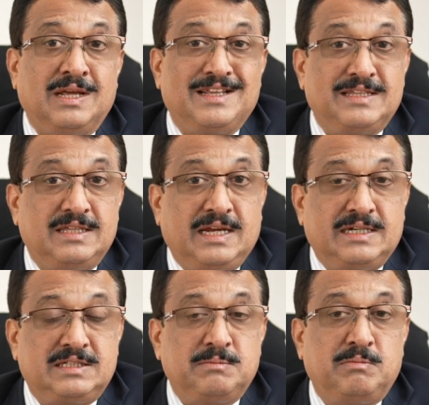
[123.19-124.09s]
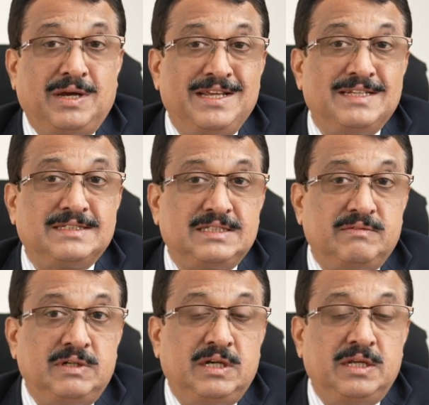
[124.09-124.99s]
That's minus
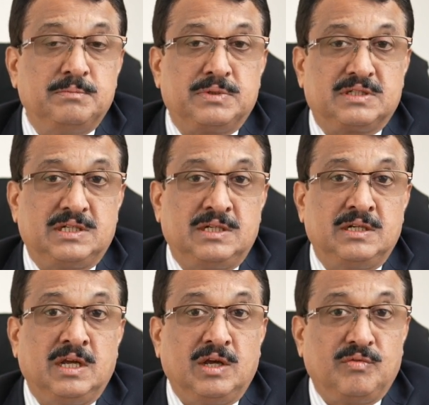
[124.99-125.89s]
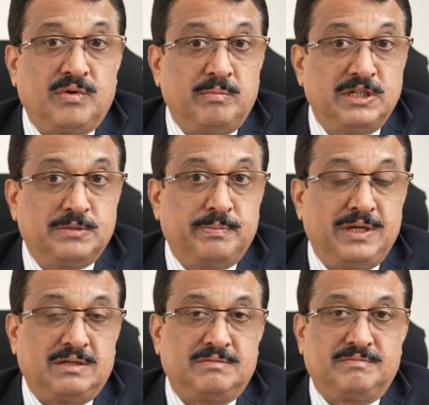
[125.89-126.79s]
17% from its peak.